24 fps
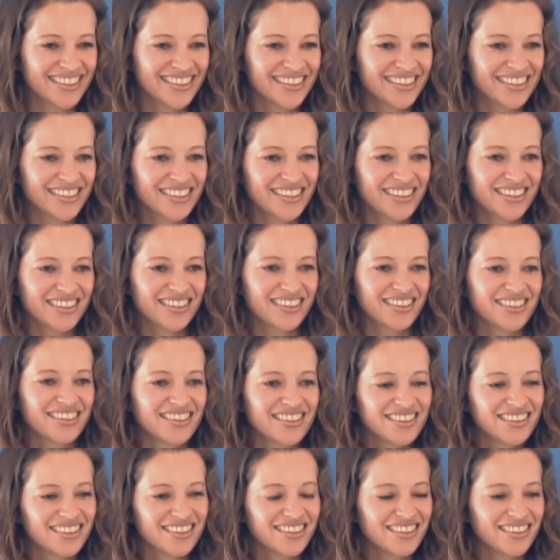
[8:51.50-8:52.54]

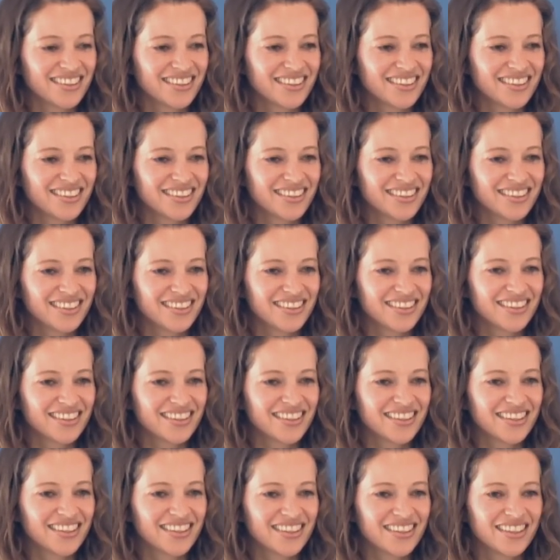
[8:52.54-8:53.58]

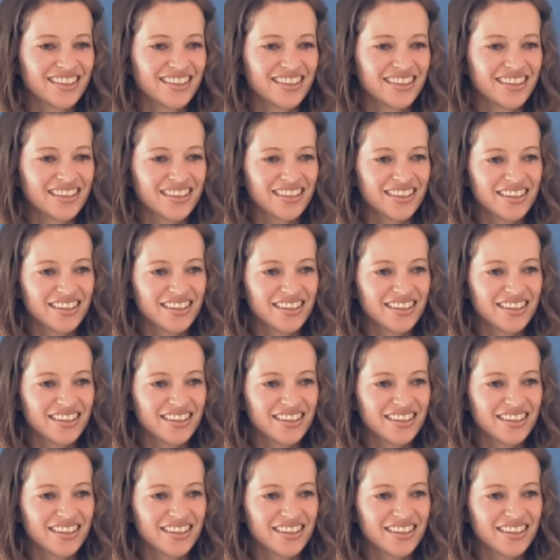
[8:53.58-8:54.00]
Nothing is said.